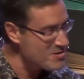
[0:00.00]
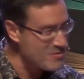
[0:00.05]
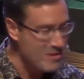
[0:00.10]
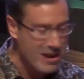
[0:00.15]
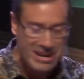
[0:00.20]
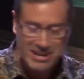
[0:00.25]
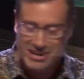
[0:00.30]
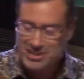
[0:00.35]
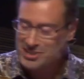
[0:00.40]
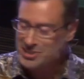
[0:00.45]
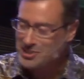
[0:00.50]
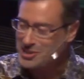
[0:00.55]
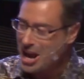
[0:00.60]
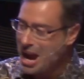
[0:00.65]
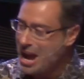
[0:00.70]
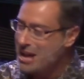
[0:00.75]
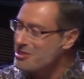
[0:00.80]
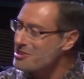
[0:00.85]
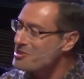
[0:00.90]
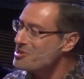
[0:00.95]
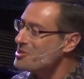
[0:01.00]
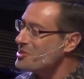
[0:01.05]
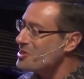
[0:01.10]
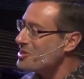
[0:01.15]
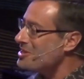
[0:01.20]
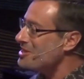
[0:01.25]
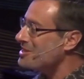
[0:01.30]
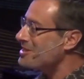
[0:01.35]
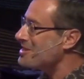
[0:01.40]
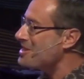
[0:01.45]
greatest
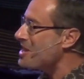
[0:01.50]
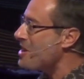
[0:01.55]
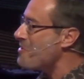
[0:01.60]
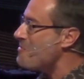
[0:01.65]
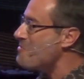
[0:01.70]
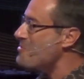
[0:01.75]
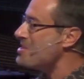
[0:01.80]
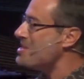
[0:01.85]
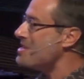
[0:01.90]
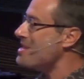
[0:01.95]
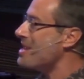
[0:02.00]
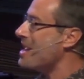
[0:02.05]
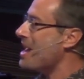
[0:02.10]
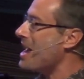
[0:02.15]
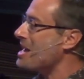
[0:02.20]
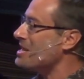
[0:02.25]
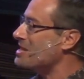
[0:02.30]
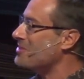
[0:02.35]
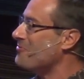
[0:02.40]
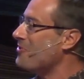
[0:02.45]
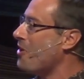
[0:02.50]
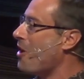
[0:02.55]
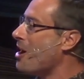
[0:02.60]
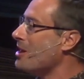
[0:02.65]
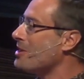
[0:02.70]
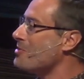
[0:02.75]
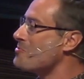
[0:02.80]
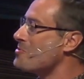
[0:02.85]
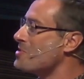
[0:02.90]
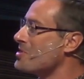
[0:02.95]
challenges that we as
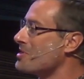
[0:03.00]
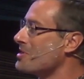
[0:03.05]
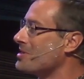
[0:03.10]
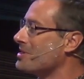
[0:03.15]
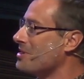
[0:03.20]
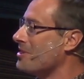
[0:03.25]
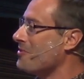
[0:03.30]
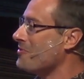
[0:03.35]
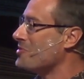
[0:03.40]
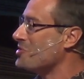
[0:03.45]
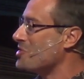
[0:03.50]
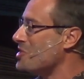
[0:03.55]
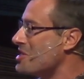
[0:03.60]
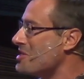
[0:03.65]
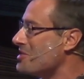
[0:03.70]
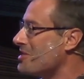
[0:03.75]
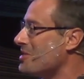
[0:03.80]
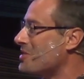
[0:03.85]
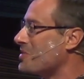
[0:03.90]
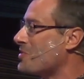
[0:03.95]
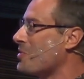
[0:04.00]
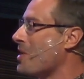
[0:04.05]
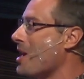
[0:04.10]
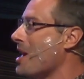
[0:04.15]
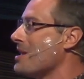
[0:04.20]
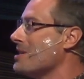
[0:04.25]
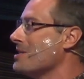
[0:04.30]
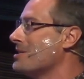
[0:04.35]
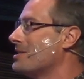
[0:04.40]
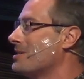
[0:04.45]
followers of Jesus
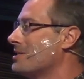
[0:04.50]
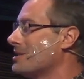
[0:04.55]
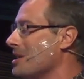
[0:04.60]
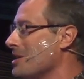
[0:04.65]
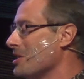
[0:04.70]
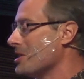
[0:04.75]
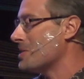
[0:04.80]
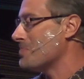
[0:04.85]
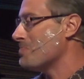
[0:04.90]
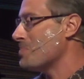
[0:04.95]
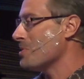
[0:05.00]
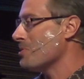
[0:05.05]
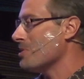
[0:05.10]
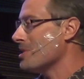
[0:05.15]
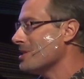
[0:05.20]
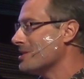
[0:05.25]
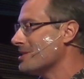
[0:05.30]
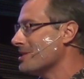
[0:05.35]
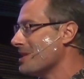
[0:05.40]
Christ can experience,